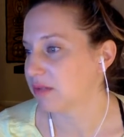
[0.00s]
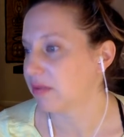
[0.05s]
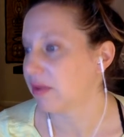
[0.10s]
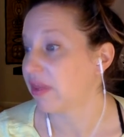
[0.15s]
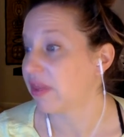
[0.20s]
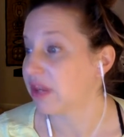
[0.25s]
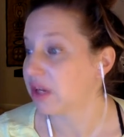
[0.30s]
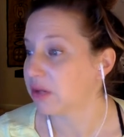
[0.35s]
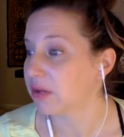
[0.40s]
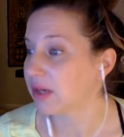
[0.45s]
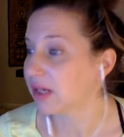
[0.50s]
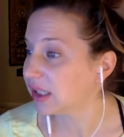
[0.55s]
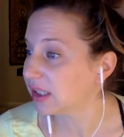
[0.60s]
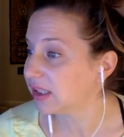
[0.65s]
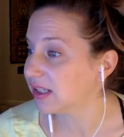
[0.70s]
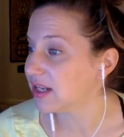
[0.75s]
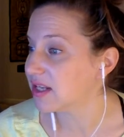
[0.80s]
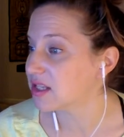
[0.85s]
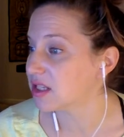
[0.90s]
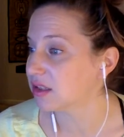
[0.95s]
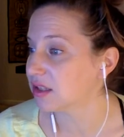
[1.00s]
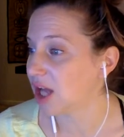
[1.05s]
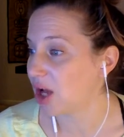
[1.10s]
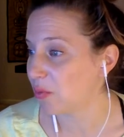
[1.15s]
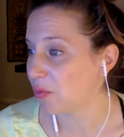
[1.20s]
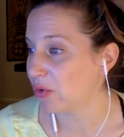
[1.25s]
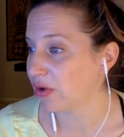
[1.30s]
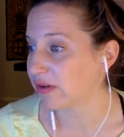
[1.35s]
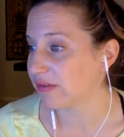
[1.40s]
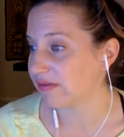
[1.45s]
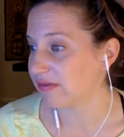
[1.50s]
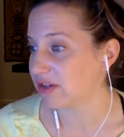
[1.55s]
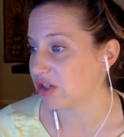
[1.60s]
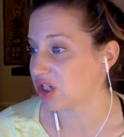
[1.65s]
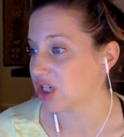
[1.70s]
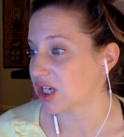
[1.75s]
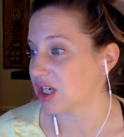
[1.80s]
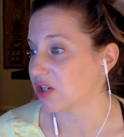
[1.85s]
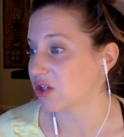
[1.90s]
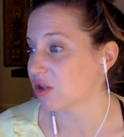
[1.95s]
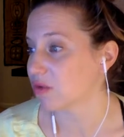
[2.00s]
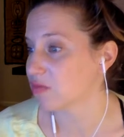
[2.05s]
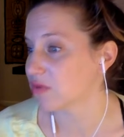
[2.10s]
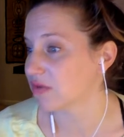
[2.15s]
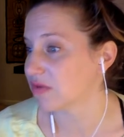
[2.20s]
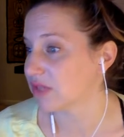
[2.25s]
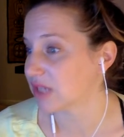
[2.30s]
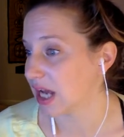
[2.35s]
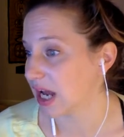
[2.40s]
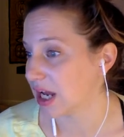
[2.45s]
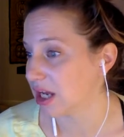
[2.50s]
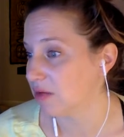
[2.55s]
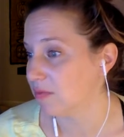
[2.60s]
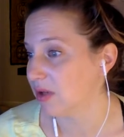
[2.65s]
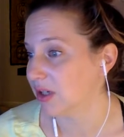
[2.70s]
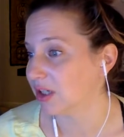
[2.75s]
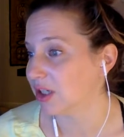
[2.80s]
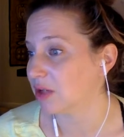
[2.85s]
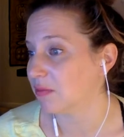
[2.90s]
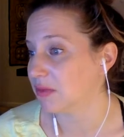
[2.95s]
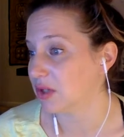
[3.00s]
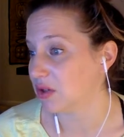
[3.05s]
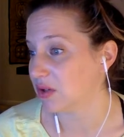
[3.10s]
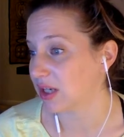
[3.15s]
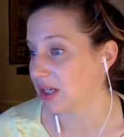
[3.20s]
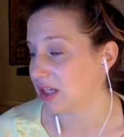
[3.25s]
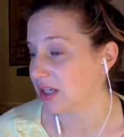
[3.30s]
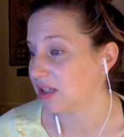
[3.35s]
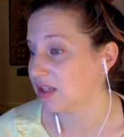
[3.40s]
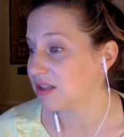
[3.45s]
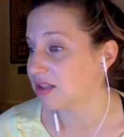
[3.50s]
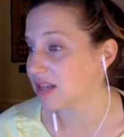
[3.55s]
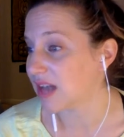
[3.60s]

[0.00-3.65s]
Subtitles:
But theoretically, it's a lot more efficient in terms of time and commuting